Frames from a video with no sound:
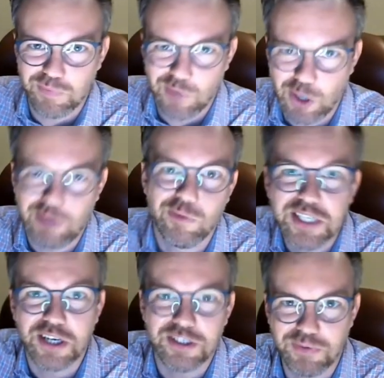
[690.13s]
good
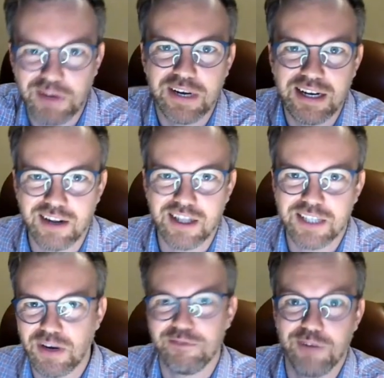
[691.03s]
research with it unless
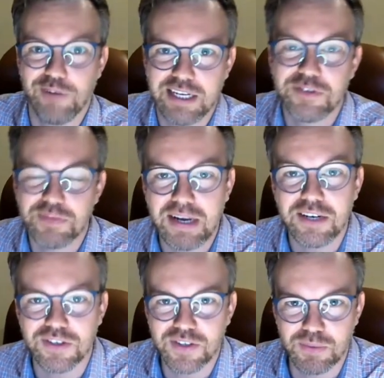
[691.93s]
you have really
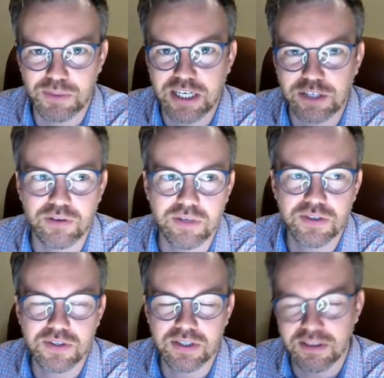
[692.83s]
tremendous computational
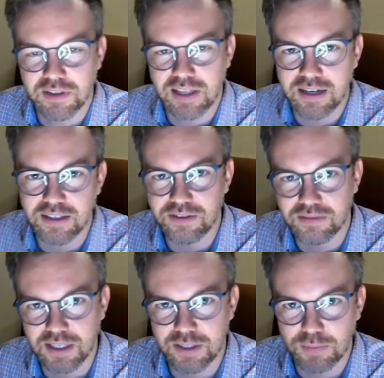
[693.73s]
resources, and even then it's
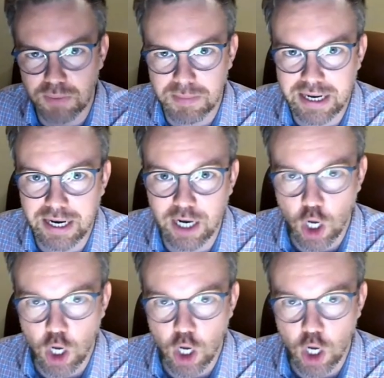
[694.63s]
it's problematic.